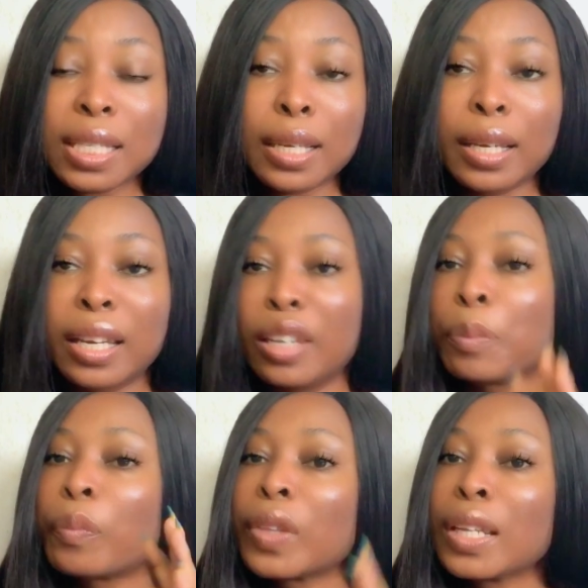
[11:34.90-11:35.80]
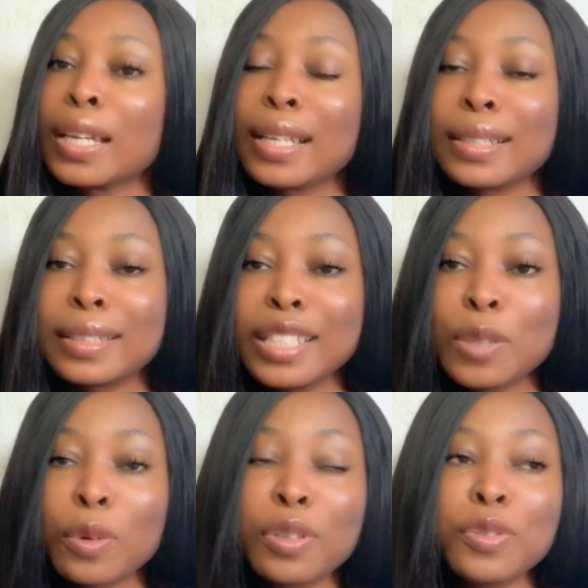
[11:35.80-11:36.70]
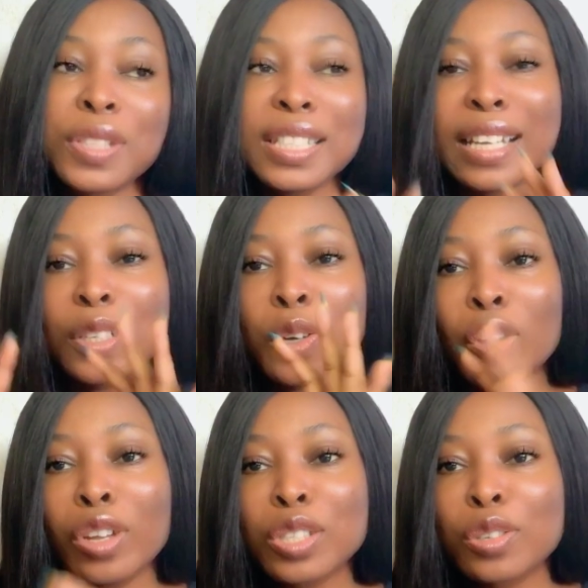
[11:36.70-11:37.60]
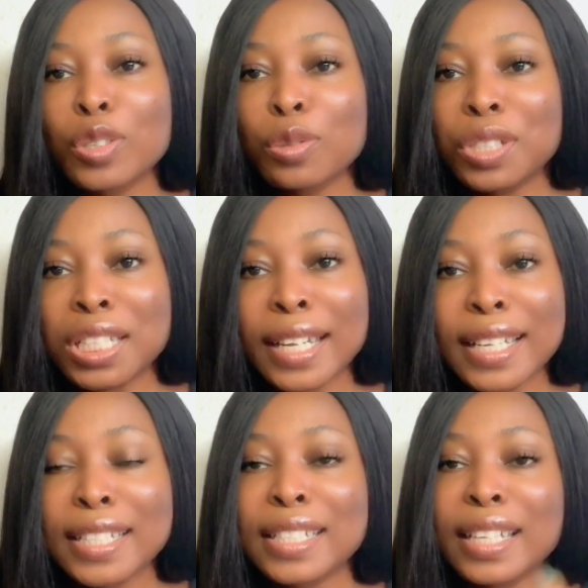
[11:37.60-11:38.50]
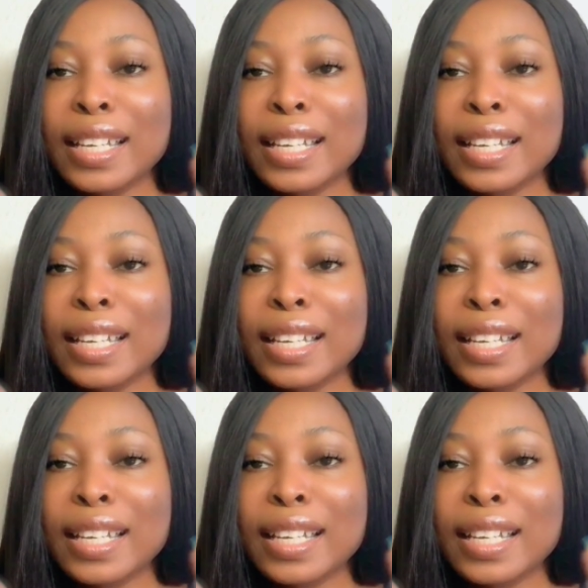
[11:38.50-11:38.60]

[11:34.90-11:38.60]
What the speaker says: again. This one, you see that the color is going to change,